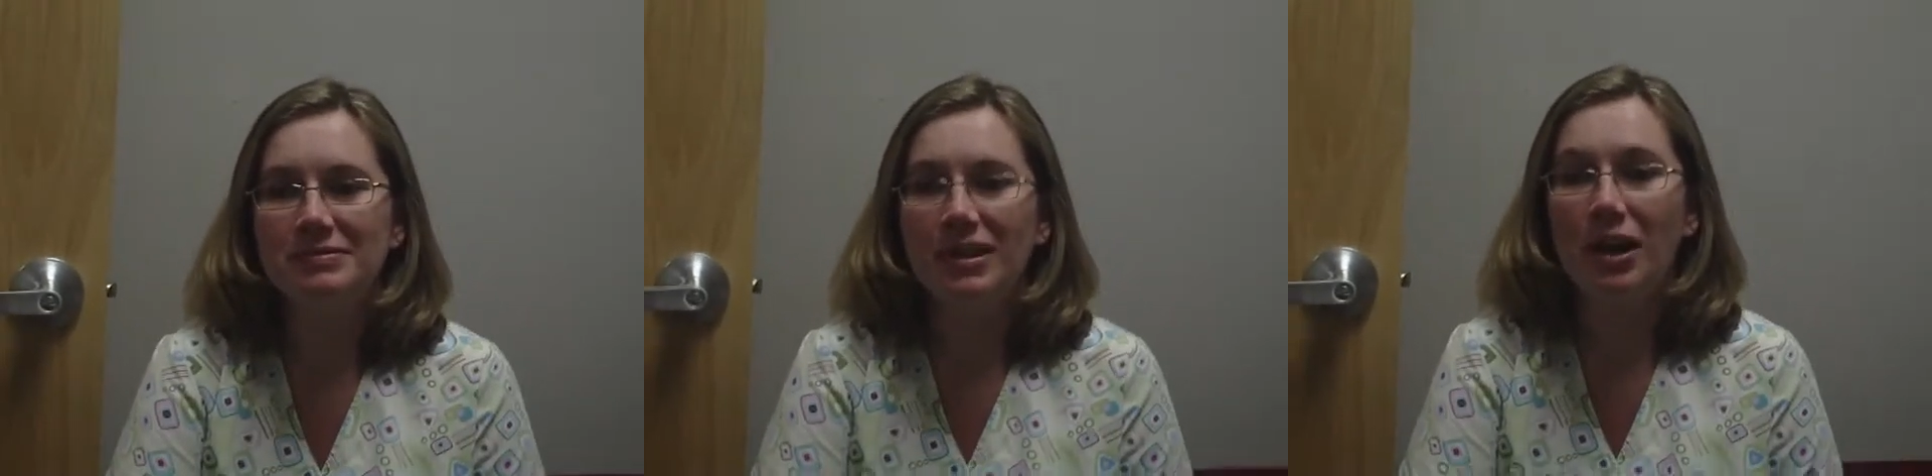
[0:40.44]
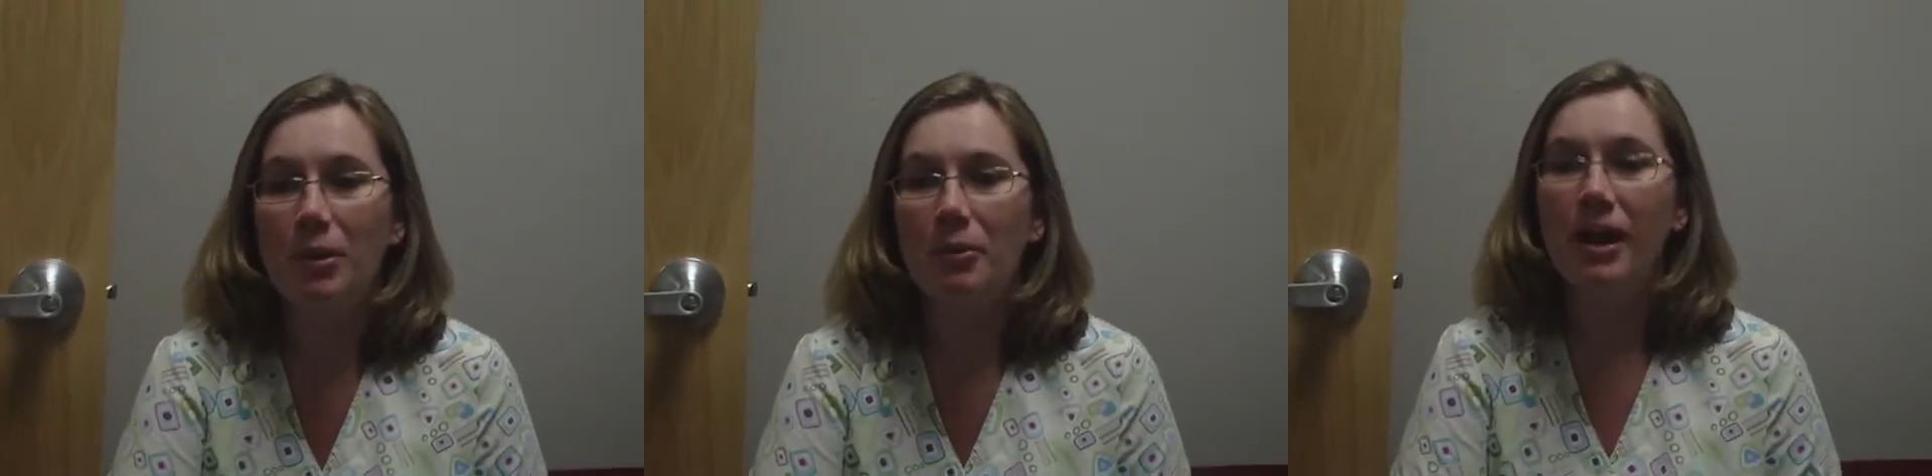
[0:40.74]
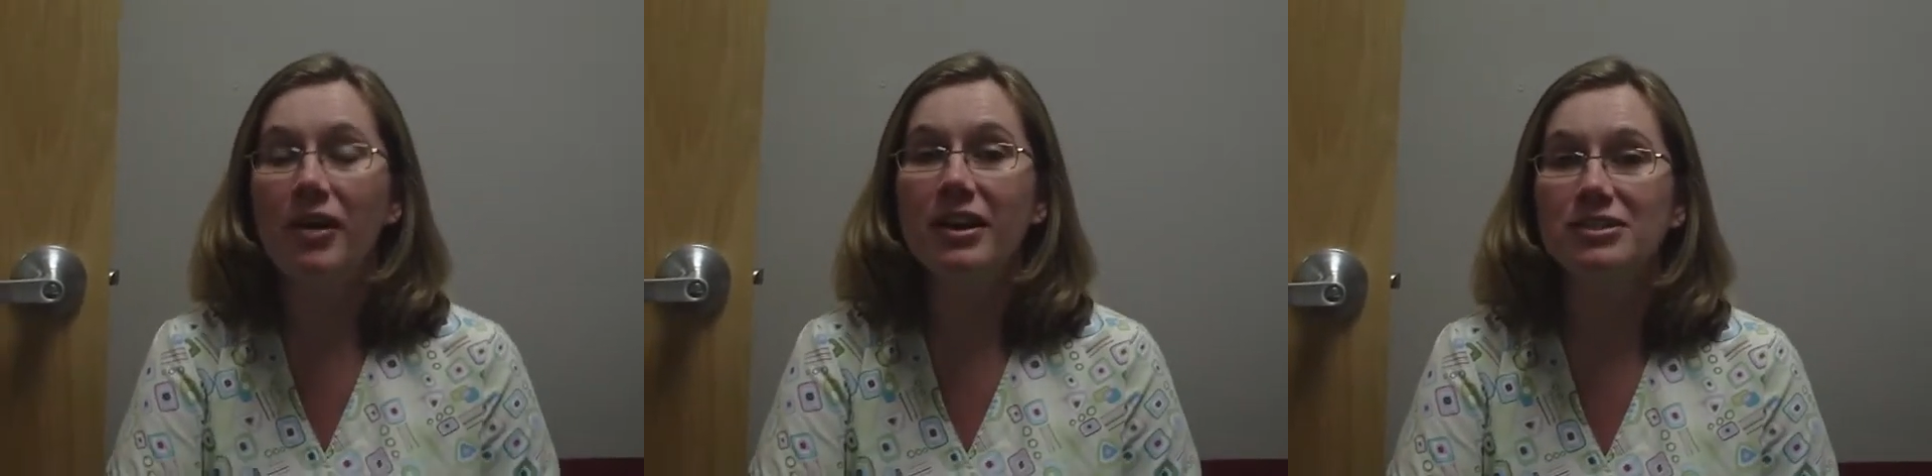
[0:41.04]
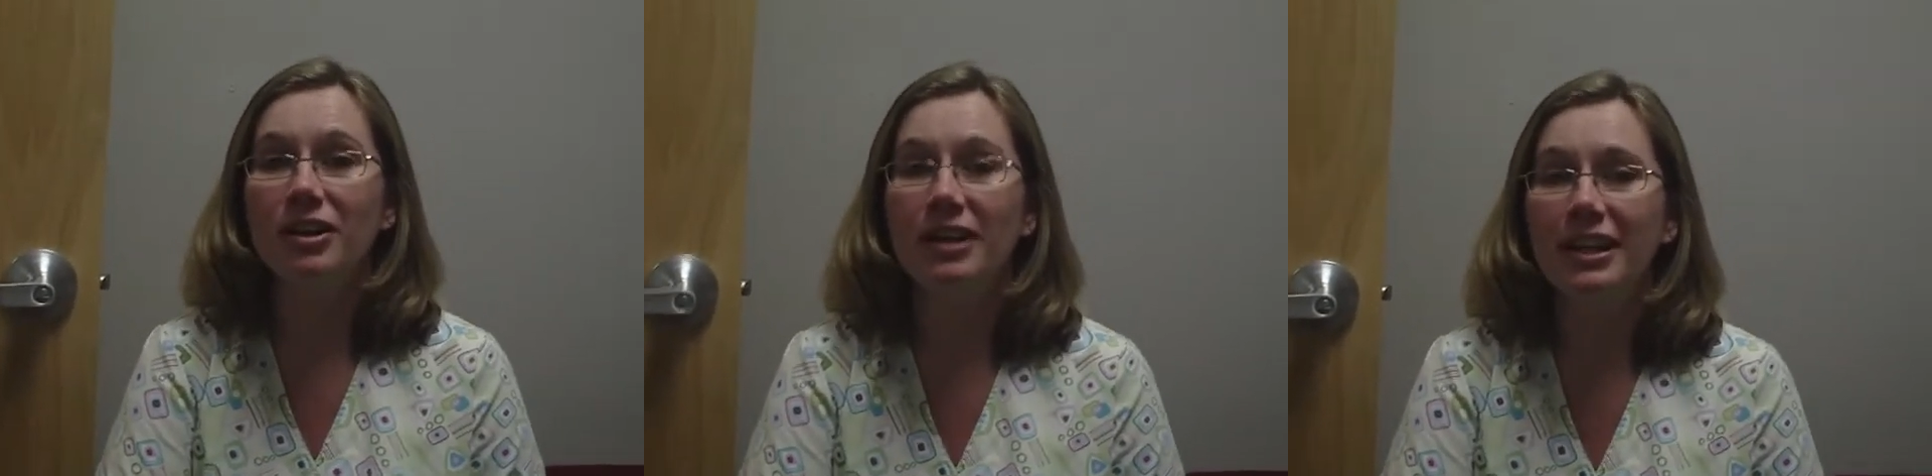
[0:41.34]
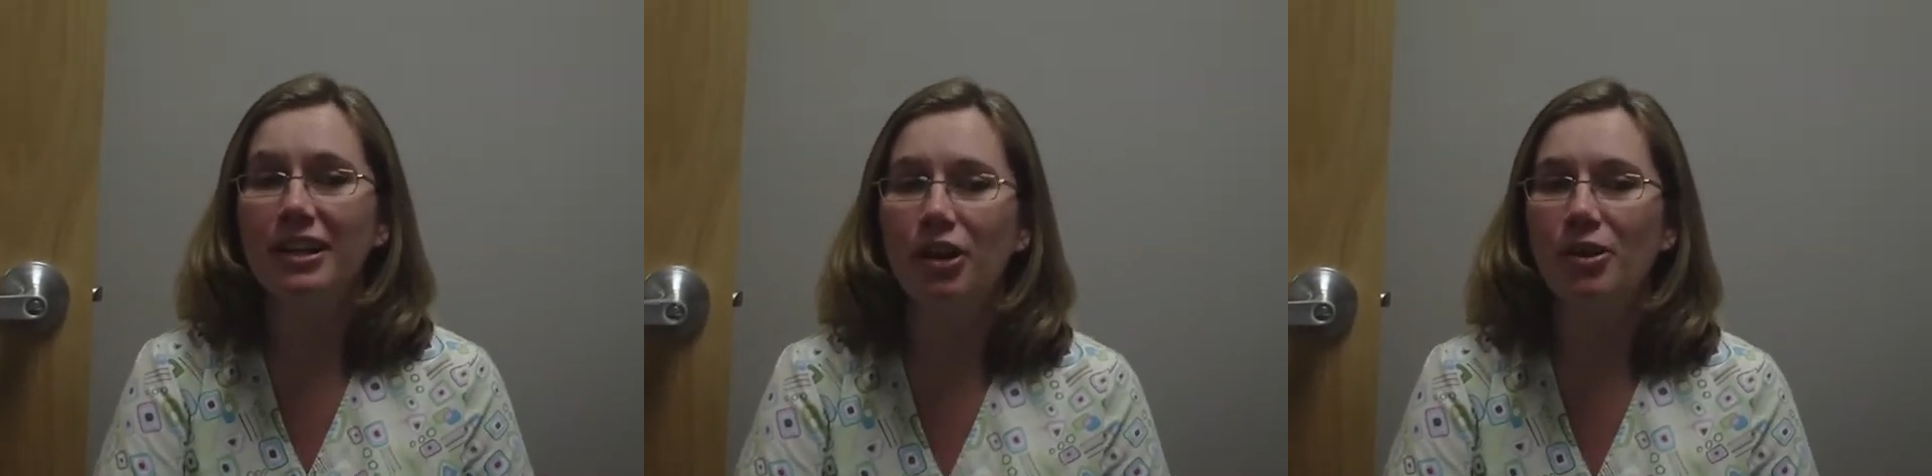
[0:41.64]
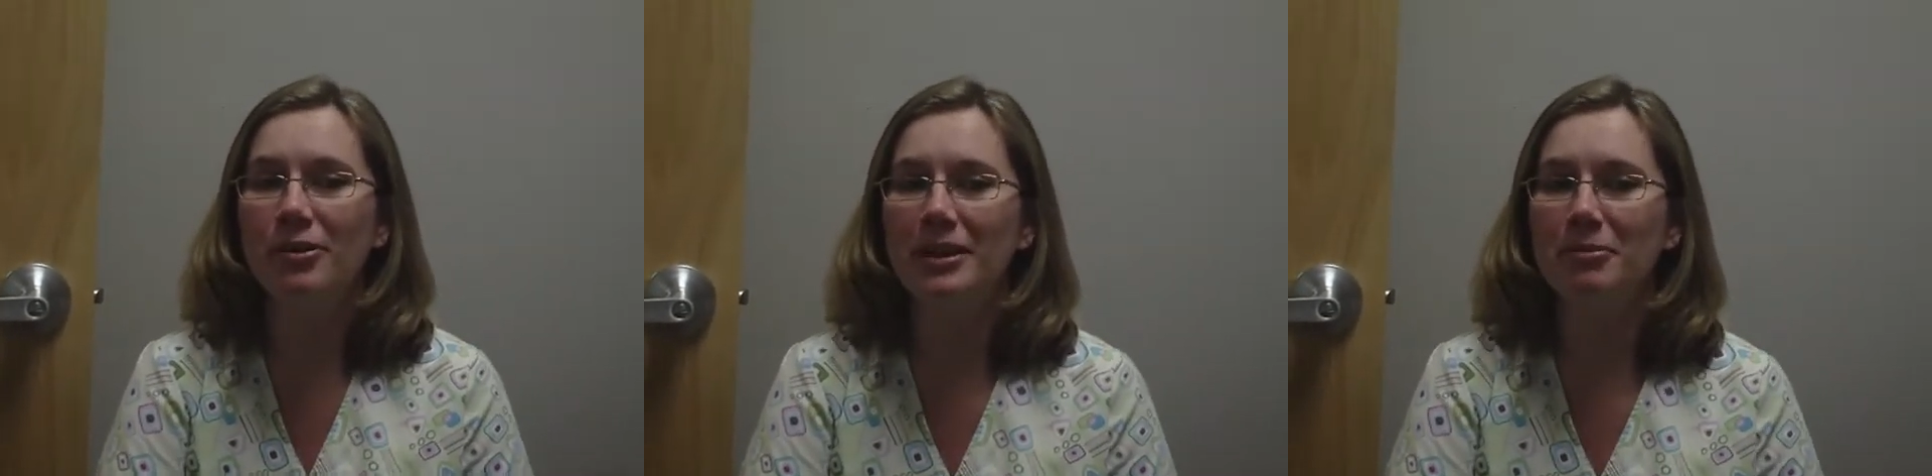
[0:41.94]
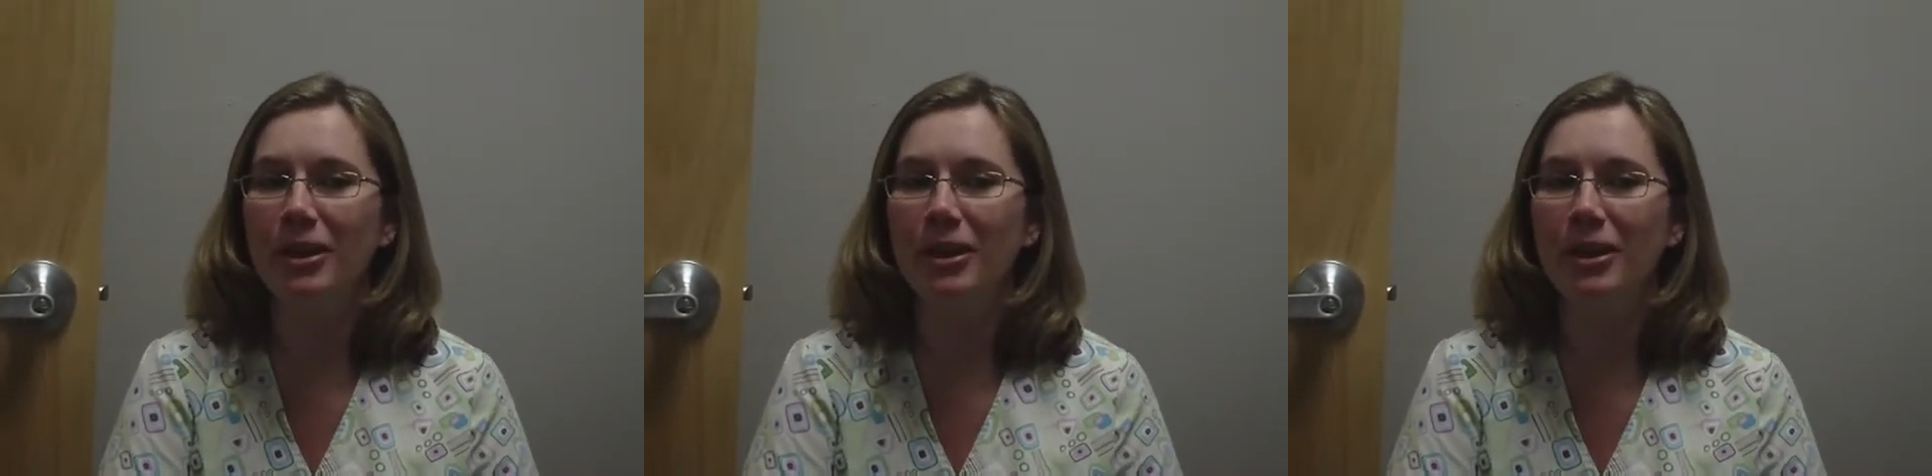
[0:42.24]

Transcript: Well, I started eating whole wheat